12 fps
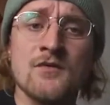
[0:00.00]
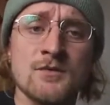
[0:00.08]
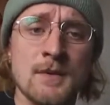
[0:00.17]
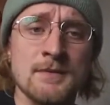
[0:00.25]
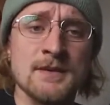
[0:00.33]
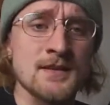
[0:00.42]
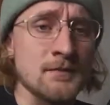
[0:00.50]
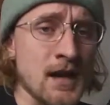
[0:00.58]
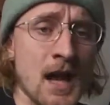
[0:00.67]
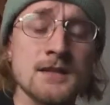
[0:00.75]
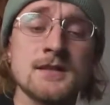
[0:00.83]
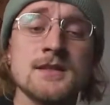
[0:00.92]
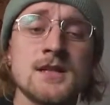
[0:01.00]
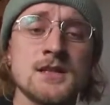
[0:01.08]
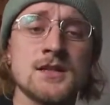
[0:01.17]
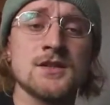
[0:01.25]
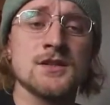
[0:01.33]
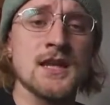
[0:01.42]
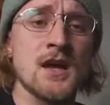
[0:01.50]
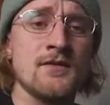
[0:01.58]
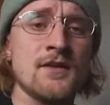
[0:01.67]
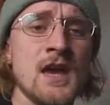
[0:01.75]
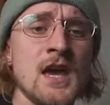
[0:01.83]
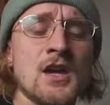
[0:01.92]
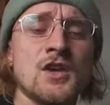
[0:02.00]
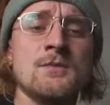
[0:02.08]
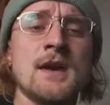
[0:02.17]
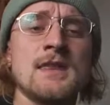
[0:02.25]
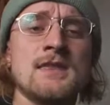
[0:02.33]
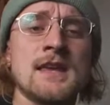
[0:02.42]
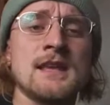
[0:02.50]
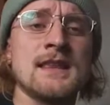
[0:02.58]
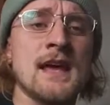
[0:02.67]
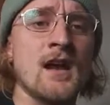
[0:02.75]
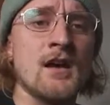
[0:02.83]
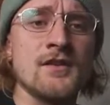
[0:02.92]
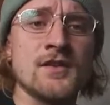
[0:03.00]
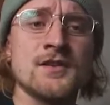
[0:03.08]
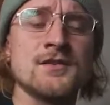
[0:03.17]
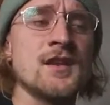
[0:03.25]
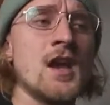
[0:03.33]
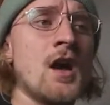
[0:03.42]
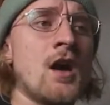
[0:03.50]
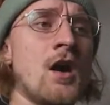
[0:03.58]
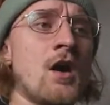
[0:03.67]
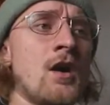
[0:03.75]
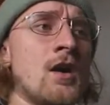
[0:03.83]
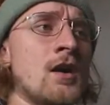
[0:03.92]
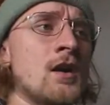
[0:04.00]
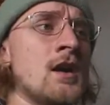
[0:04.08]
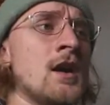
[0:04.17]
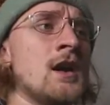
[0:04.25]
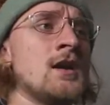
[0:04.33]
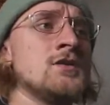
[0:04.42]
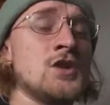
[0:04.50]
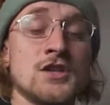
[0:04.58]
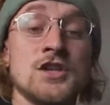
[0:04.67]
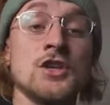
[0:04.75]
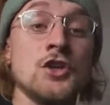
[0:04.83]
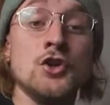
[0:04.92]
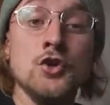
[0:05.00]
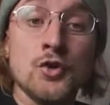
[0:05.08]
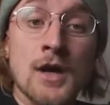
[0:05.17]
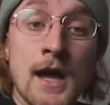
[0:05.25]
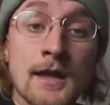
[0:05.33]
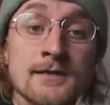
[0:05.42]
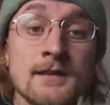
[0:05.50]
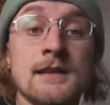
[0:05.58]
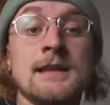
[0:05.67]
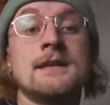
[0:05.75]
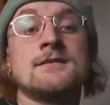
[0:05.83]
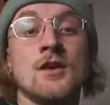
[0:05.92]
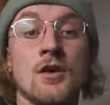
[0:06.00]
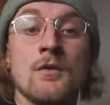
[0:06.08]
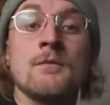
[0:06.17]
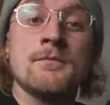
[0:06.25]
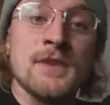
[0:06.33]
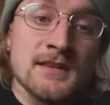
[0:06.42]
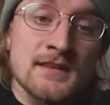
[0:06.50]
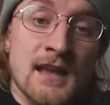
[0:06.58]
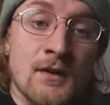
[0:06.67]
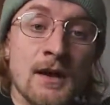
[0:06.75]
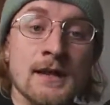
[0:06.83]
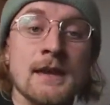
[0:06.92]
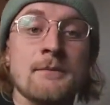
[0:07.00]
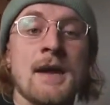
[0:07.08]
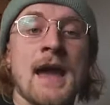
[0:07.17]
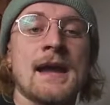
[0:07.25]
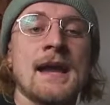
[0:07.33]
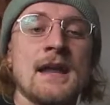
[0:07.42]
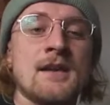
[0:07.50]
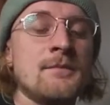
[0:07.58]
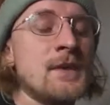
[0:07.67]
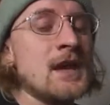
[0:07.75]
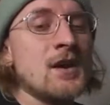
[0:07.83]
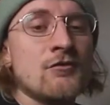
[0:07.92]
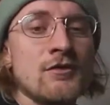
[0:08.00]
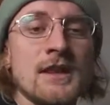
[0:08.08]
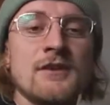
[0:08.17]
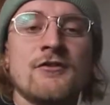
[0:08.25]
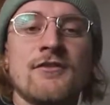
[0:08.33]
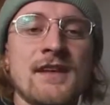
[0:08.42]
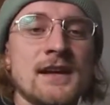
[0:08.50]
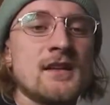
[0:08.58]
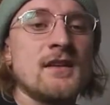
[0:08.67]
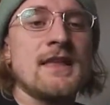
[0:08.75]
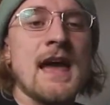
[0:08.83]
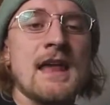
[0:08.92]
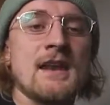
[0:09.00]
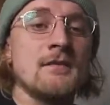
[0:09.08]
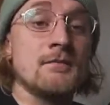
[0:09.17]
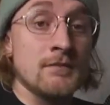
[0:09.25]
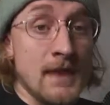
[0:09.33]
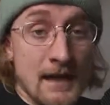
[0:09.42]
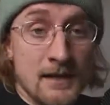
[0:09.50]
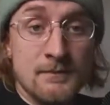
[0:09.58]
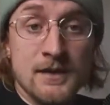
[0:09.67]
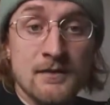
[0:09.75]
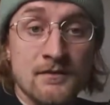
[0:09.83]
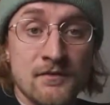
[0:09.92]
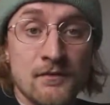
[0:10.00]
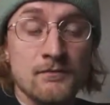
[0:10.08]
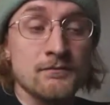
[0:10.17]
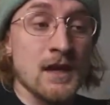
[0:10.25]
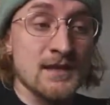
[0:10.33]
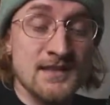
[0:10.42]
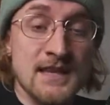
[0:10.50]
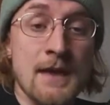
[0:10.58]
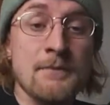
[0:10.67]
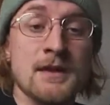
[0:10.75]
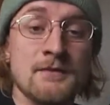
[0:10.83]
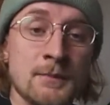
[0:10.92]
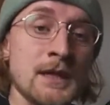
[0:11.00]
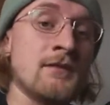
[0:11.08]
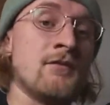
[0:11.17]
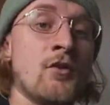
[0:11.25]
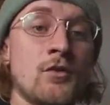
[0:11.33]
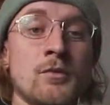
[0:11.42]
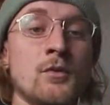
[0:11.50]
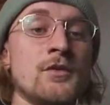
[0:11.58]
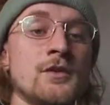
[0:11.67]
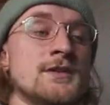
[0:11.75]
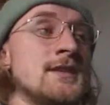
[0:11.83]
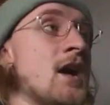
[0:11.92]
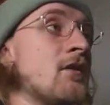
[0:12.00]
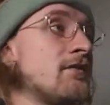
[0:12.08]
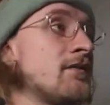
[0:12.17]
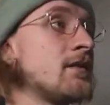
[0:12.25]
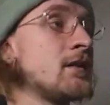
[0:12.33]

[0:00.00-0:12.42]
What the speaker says: You may be subconsciously judging yourself. You may think that others are judging you constantly. So this is how I get back at them. Really reflect on that. And that can be a step in being vulnerable with yourself.